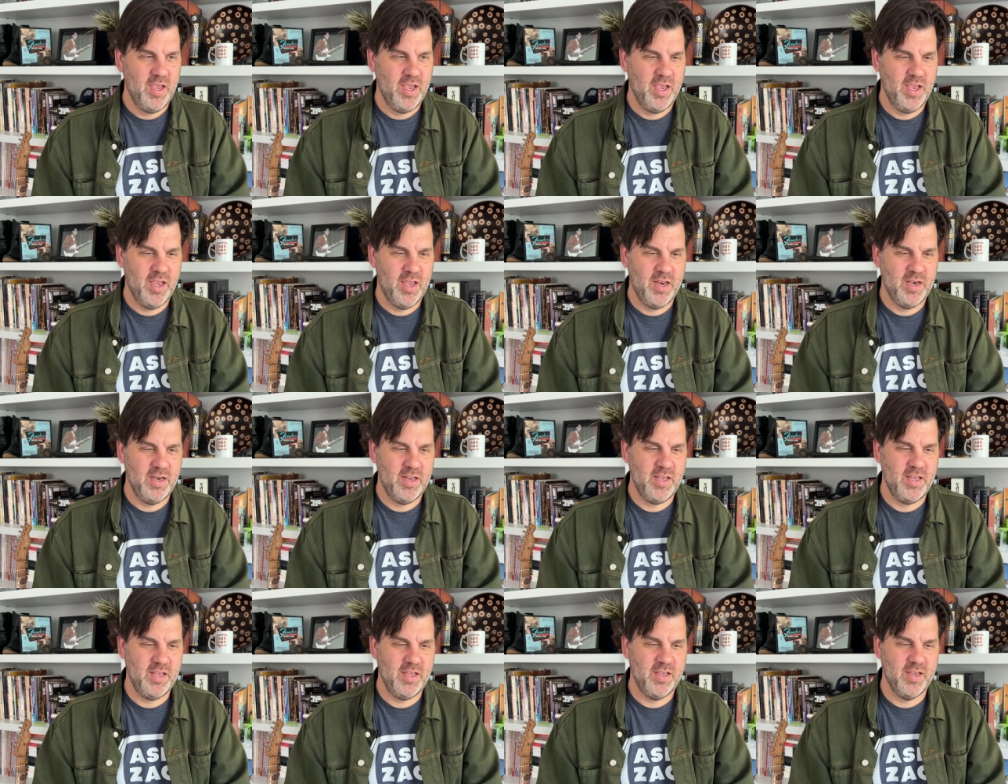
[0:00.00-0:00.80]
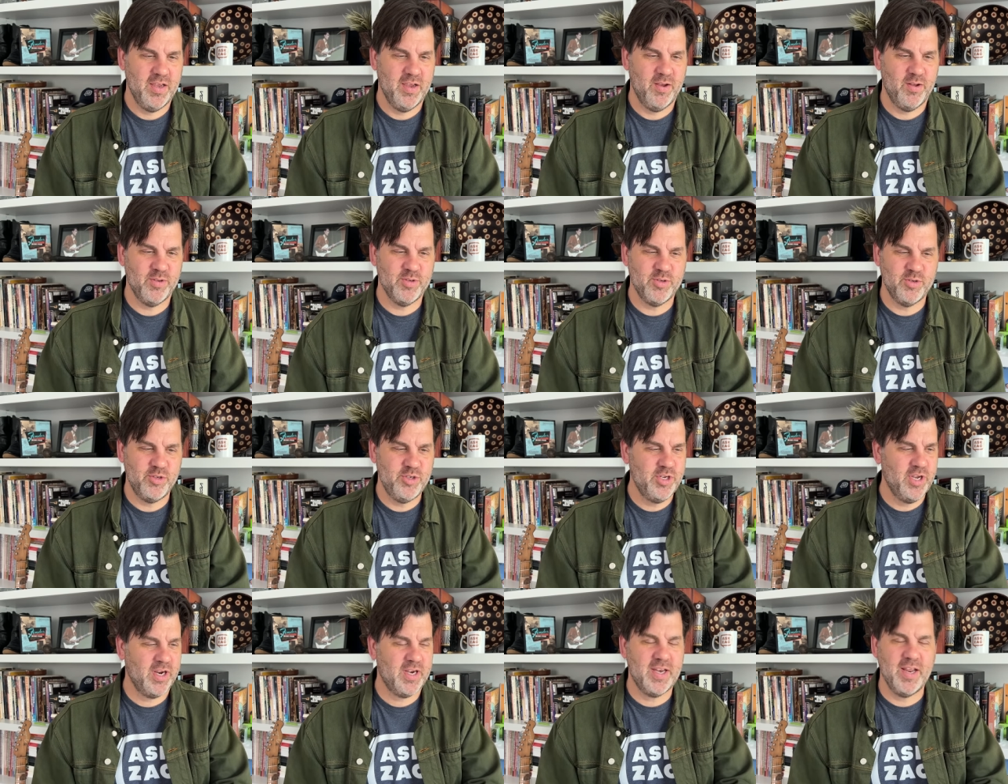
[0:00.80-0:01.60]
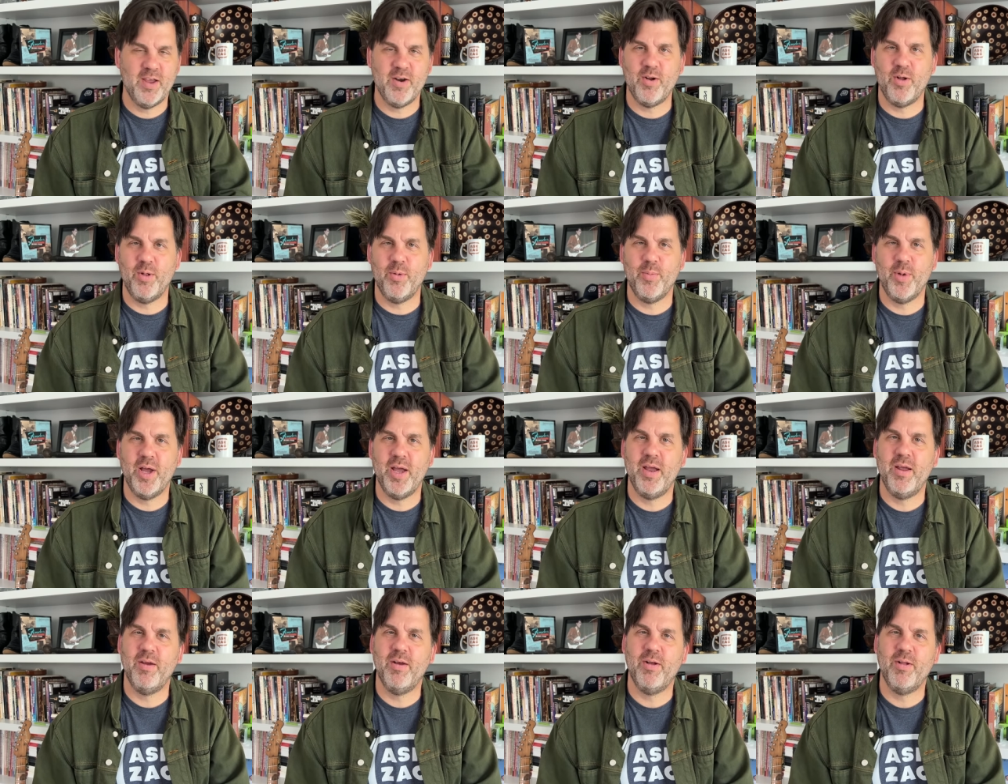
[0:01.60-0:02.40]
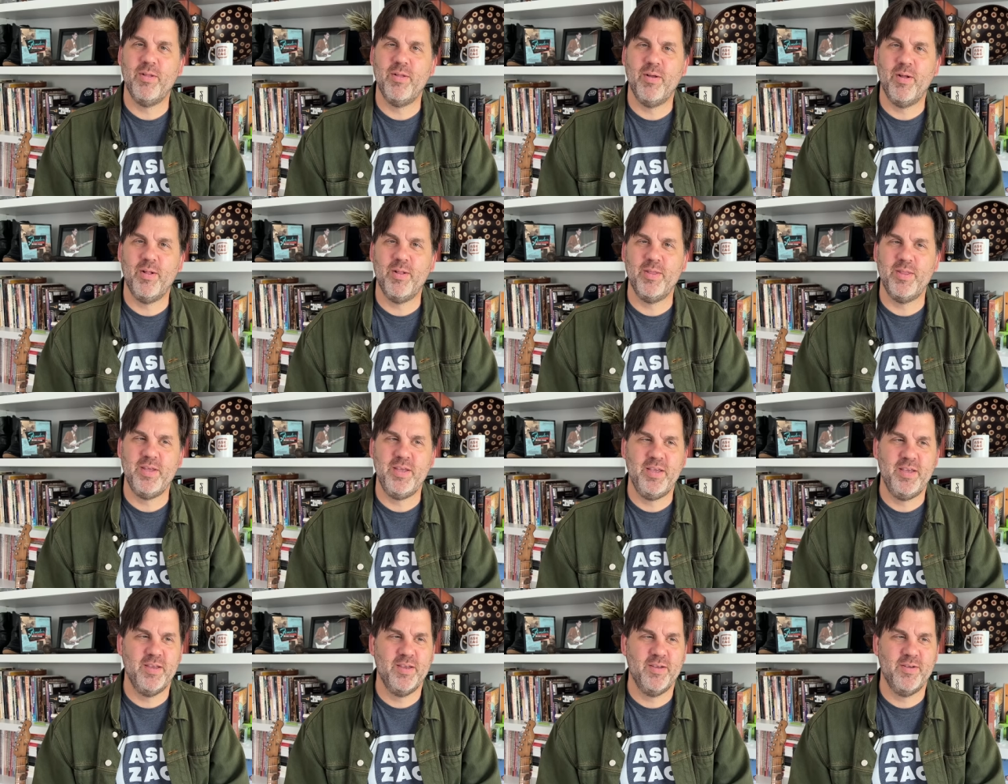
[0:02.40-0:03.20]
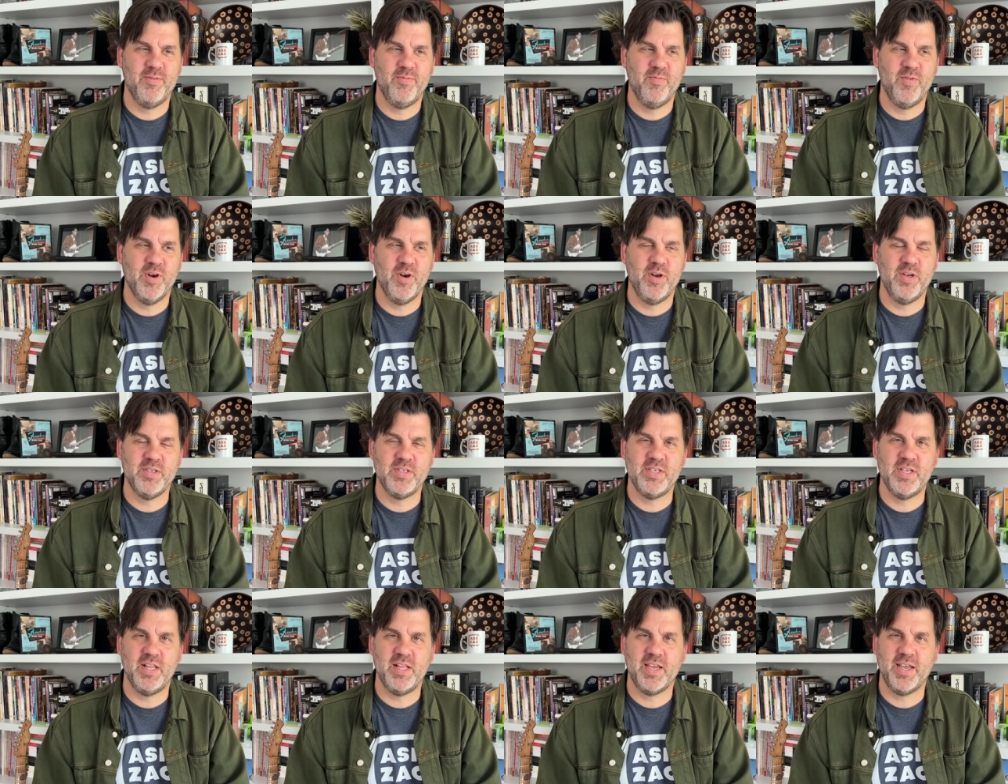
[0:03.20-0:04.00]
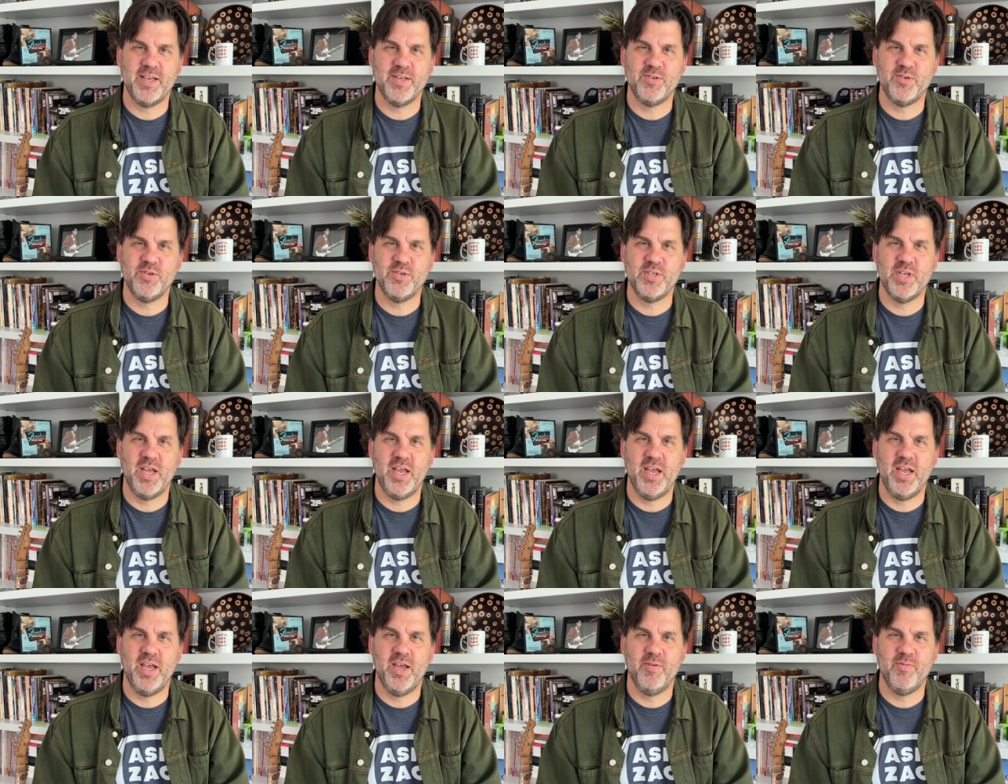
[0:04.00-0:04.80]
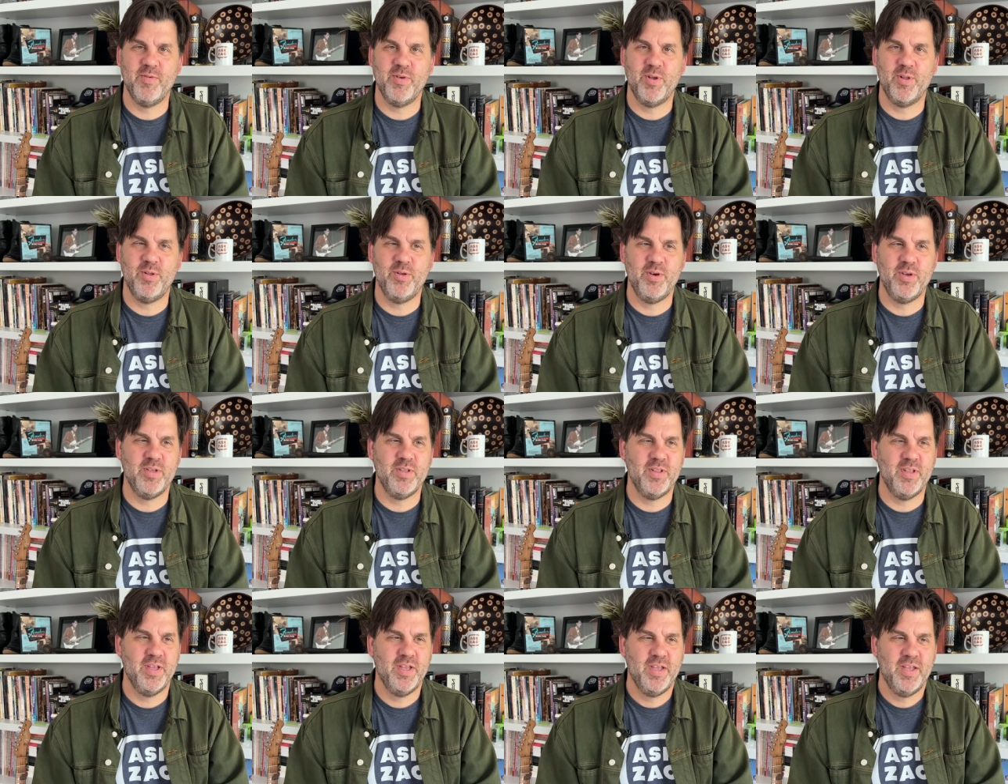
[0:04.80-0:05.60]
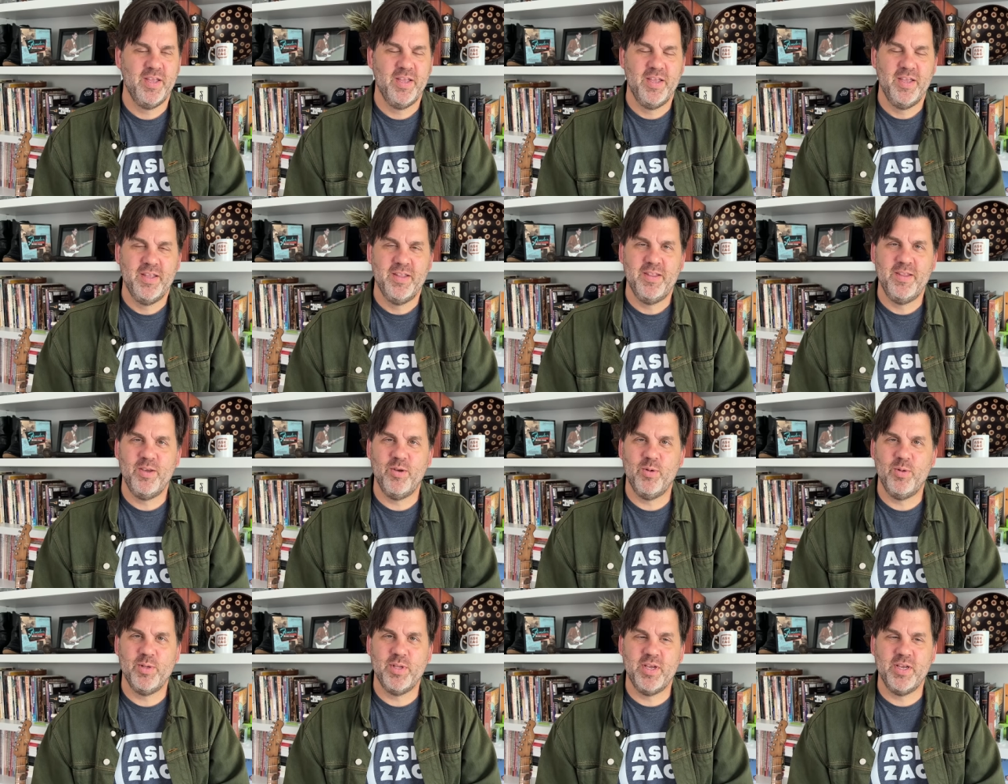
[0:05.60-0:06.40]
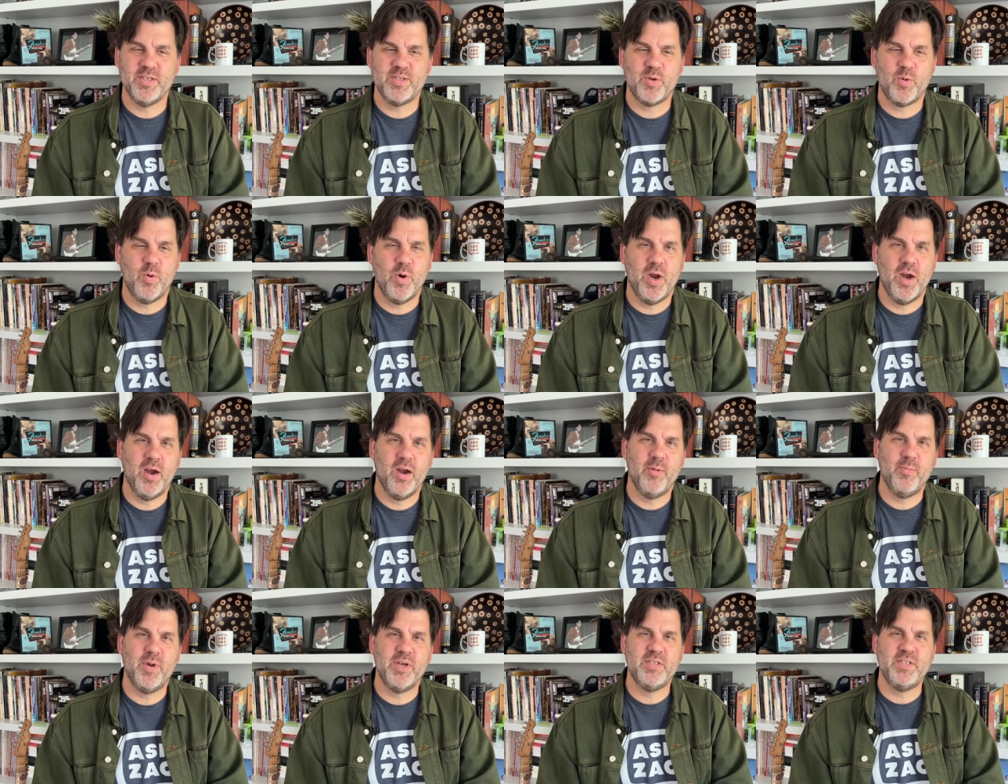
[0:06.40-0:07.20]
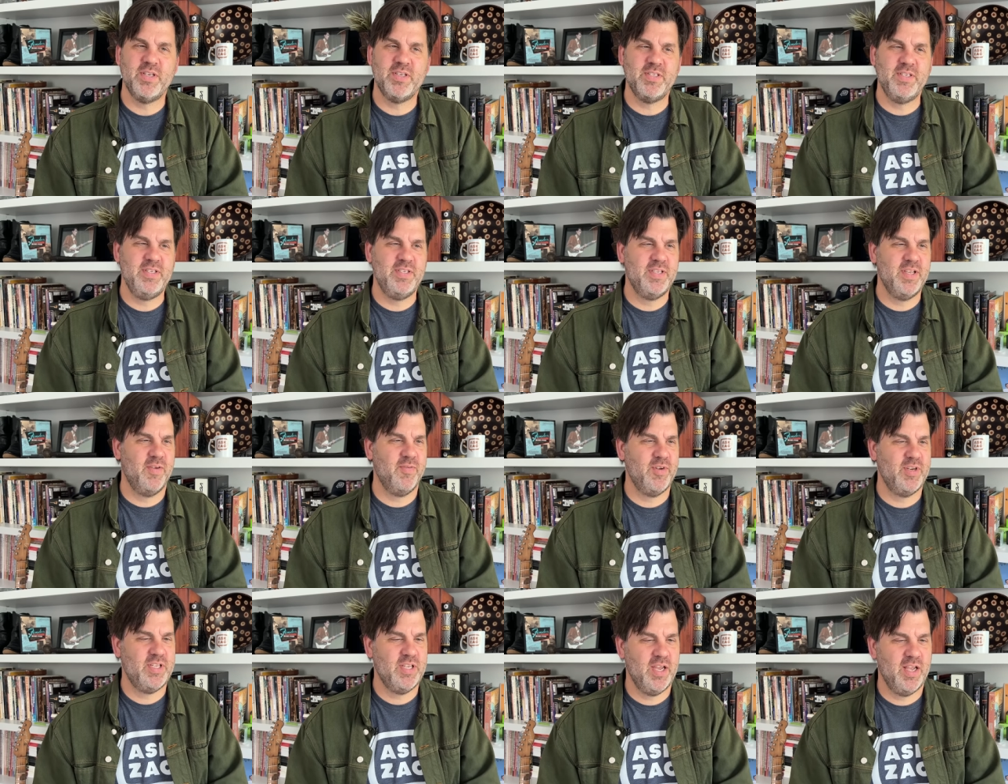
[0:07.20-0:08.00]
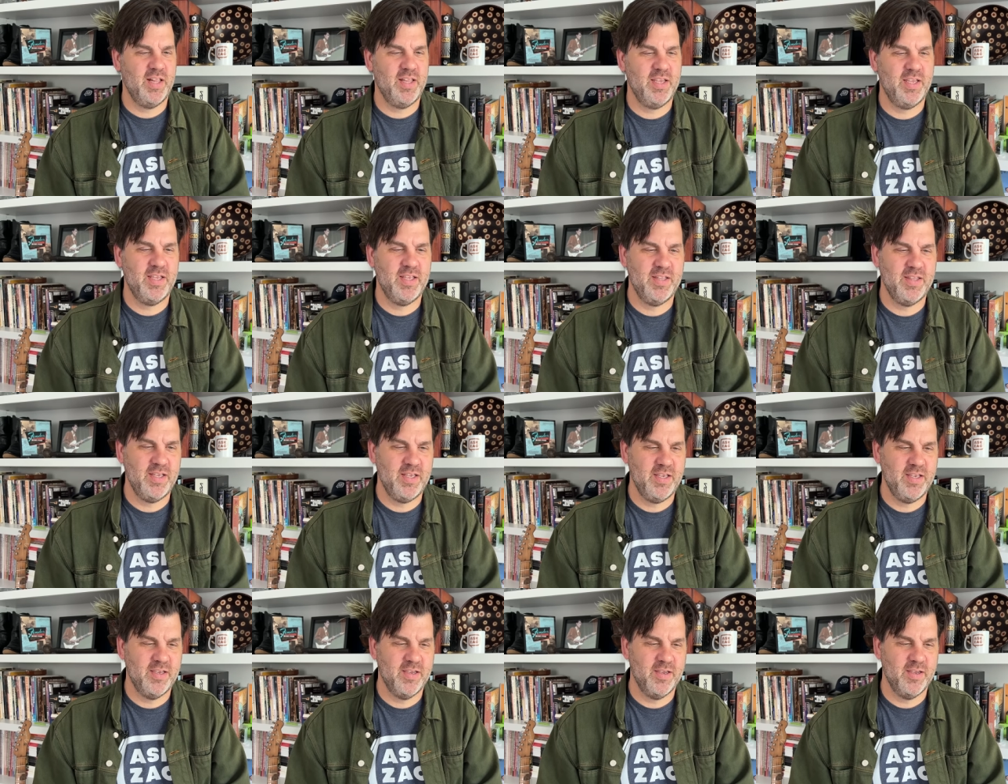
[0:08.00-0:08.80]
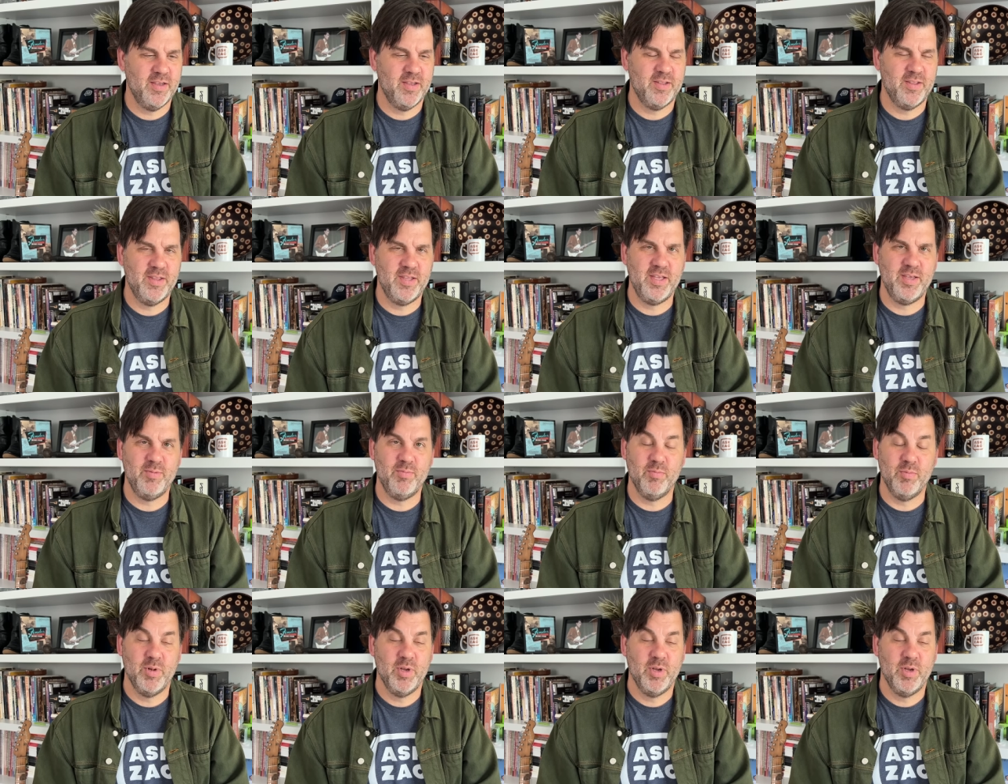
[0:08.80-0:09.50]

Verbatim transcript: and he uh, also checked out all my all the various Telecasters I have, including the old Esquire, my '67 Telly, the the